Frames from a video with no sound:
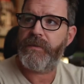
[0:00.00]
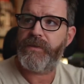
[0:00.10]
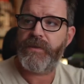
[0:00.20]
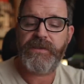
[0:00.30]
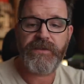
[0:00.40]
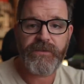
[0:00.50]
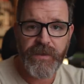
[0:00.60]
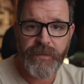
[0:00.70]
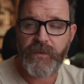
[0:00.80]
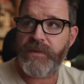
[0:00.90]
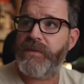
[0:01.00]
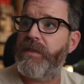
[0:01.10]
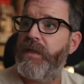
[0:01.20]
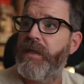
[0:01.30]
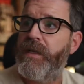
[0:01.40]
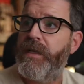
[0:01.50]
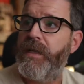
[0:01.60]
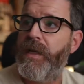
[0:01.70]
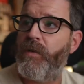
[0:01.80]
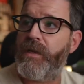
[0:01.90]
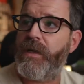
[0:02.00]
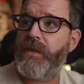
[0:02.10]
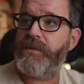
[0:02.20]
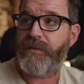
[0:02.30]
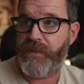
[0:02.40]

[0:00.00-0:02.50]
between streamers? And what kinds of